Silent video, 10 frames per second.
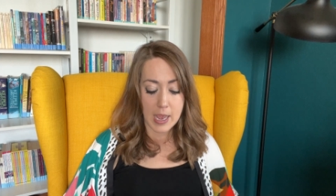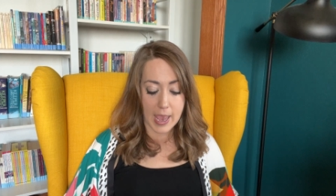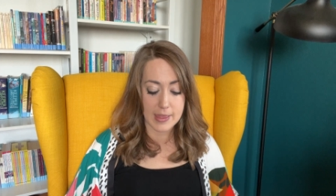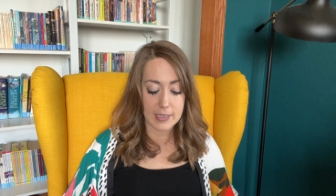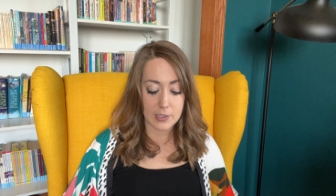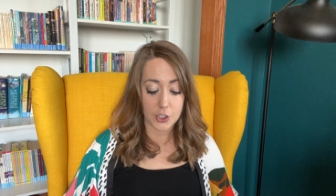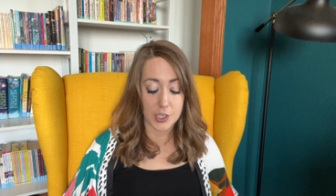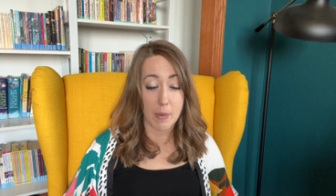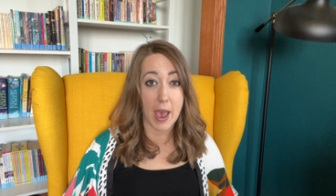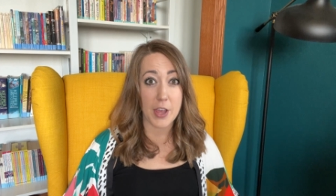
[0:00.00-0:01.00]
And these are
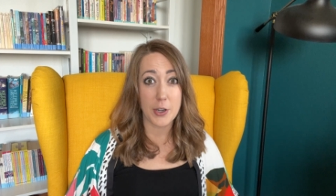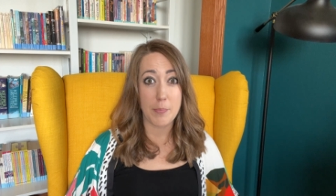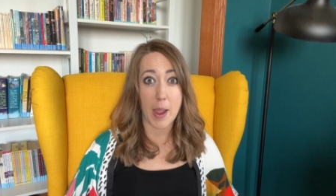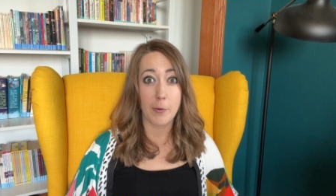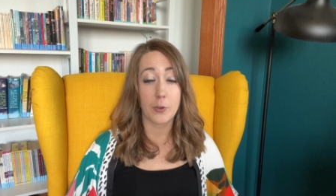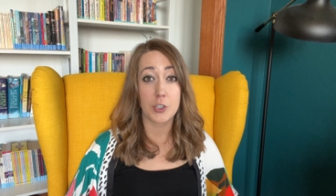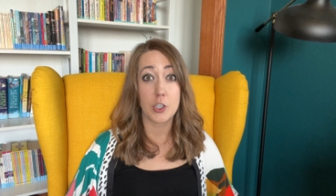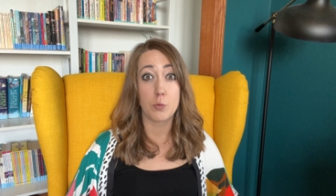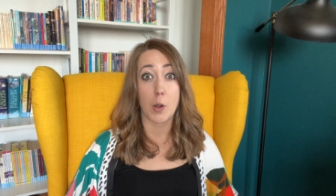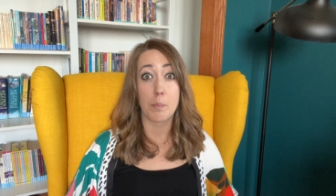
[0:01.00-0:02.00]
some other Bible
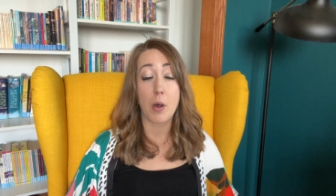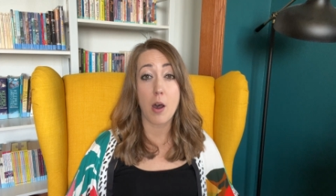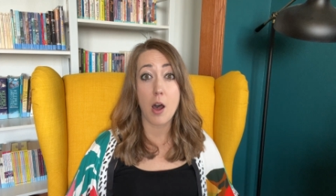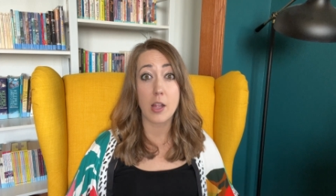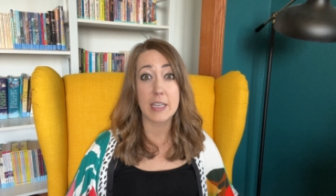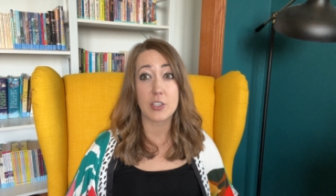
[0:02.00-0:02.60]
verses where Paul is